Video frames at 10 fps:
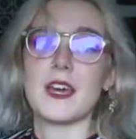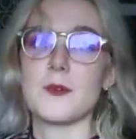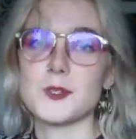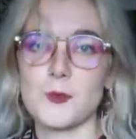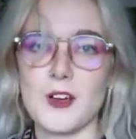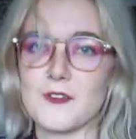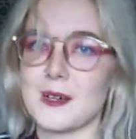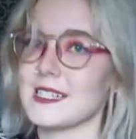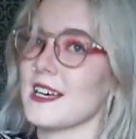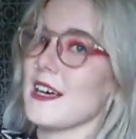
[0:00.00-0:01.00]
it was worth
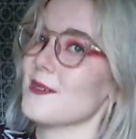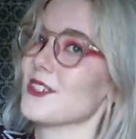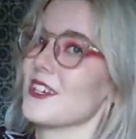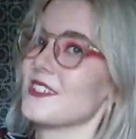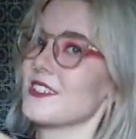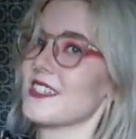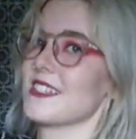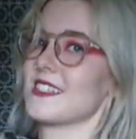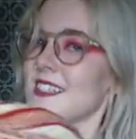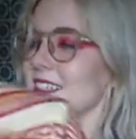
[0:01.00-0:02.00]
my time trying to do
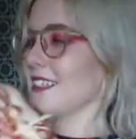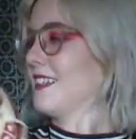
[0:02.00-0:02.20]
this.